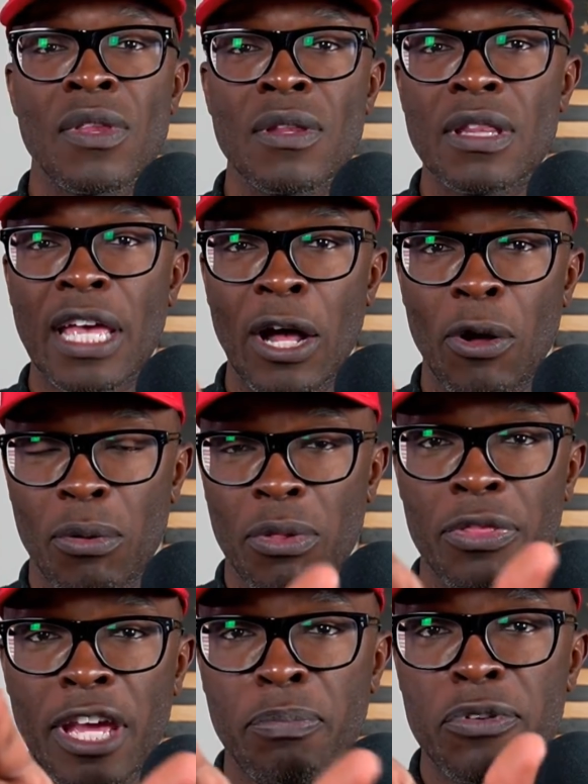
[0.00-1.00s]
Now,
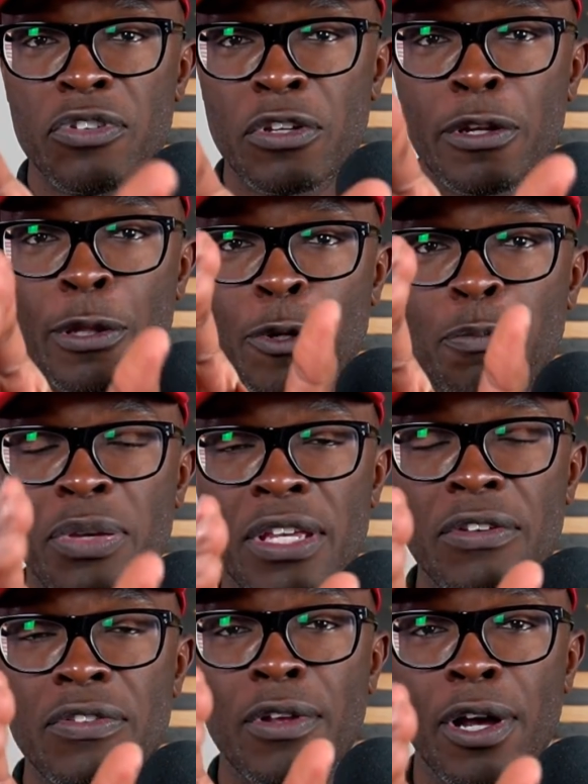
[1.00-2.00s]
that particular
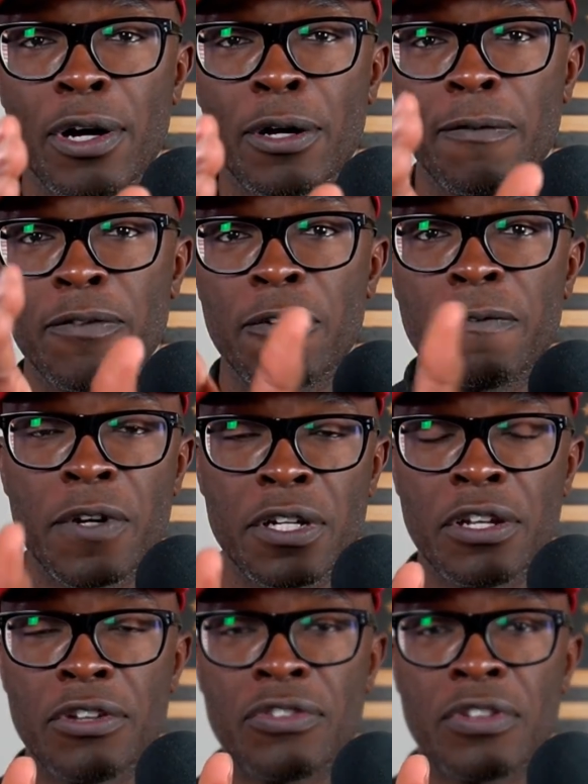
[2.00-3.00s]
piece of the
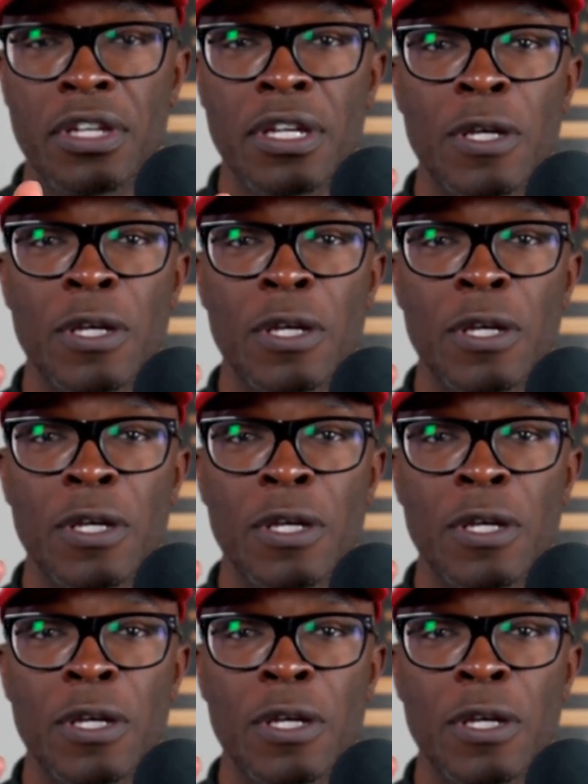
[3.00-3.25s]
footage